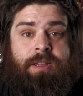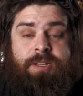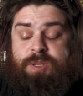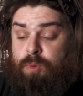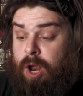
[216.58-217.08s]

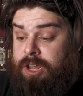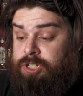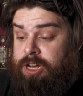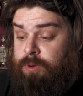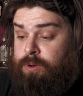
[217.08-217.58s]
surprise
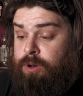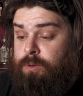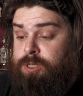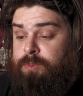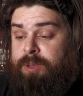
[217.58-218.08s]
to anyone who
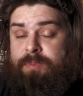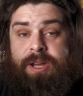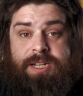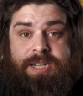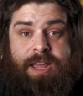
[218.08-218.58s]
knows me,
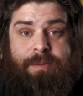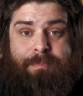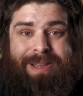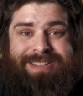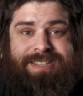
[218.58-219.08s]
but
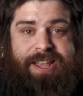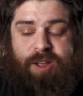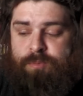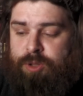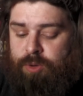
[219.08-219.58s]

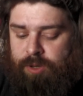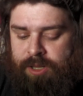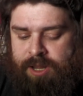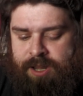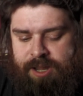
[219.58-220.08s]
Mezcal Mule.
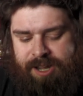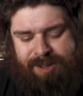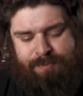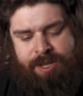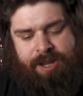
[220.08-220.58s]

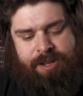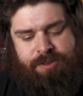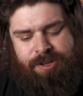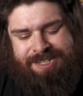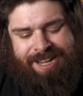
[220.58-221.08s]

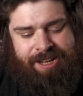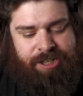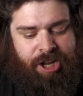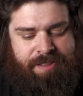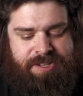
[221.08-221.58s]
You can tell a
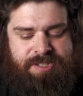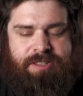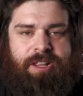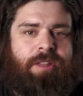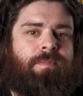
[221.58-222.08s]

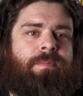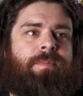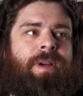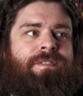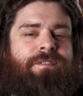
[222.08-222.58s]
lot of
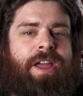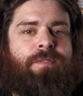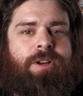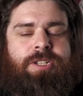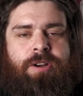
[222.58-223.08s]
my
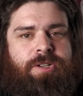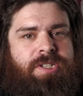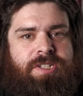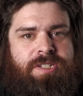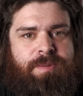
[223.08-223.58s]
favorites are
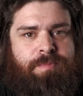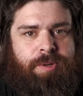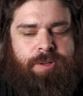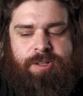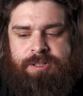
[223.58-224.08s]

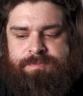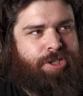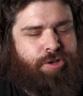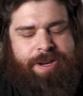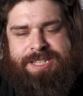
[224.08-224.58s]
simple,
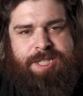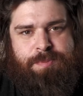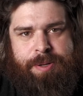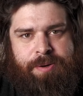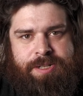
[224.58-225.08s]
straight
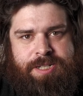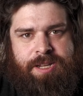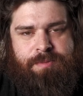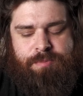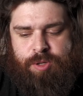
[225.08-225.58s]
spirit
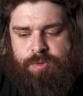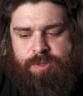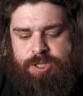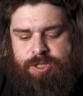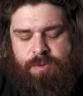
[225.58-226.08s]

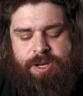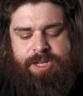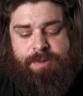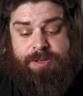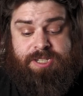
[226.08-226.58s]
mules. You don't
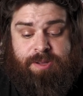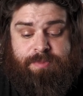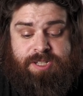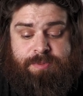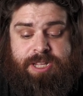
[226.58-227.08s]
need, some
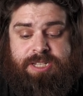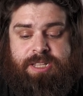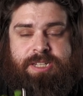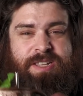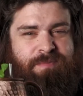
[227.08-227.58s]
of these like
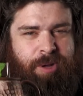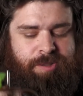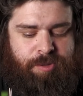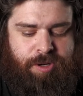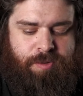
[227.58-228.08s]
this have
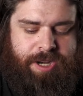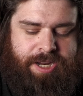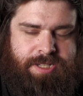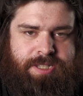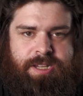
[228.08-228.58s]
multiple
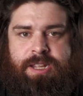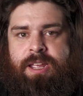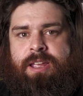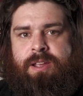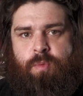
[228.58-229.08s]
ingredients. The
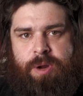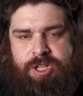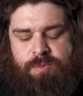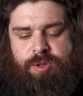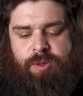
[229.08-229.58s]

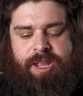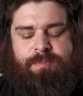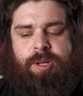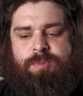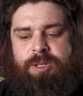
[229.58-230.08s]
Winter Mule had
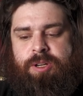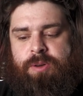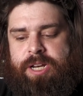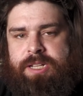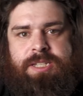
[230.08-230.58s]
multiple
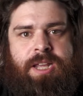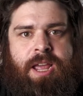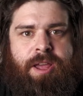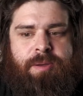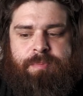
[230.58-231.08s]
ingredients,
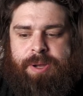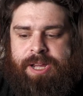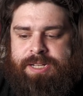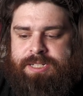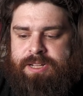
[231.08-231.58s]

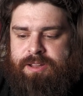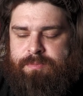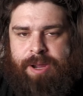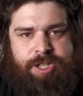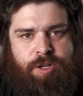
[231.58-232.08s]
but
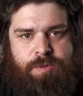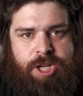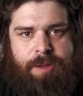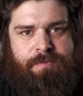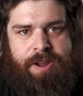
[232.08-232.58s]
my 2
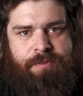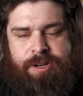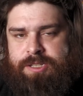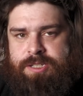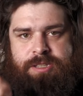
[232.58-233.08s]
top
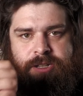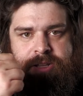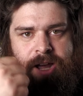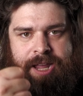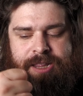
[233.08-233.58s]
favorites,
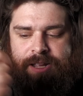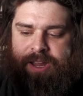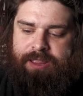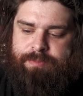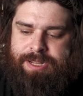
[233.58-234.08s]
the Islay
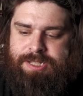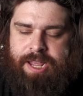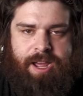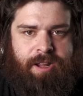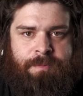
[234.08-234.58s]
and the
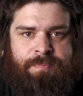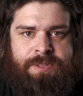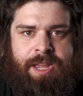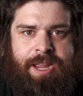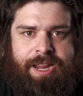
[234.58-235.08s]
Mezcal,
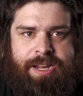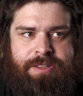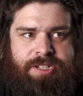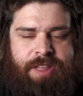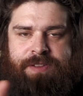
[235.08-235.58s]

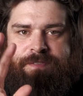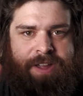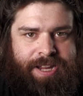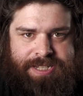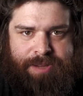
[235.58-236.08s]
there's nothing
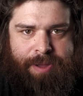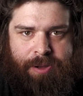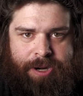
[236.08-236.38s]
fancy about